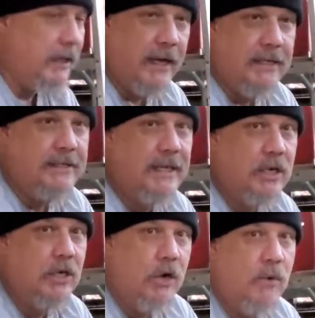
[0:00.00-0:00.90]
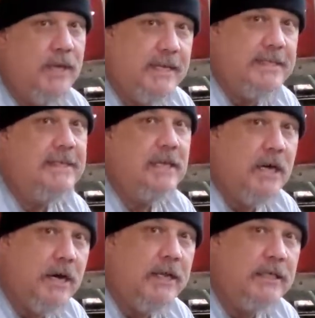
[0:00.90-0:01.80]
like I said, go easy
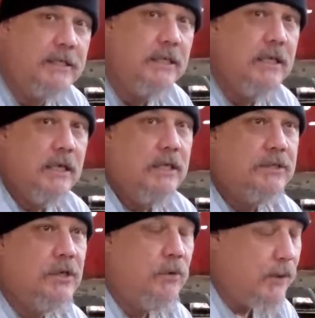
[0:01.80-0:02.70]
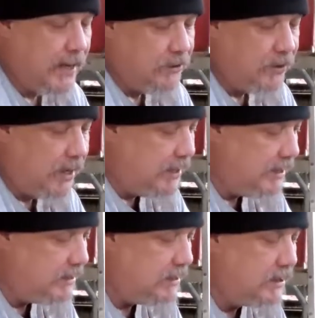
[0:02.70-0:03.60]
on it. So when I try
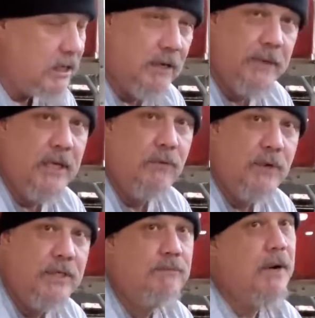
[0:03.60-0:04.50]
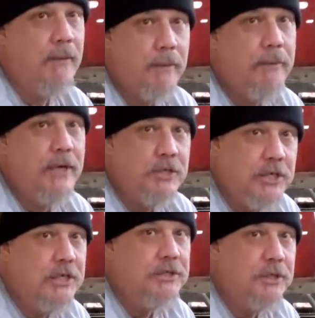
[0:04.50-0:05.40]
this, it's going to be with probably a
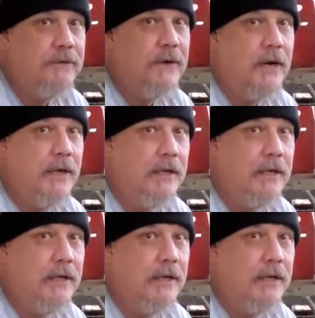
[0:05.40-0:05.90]
chicken stir fry,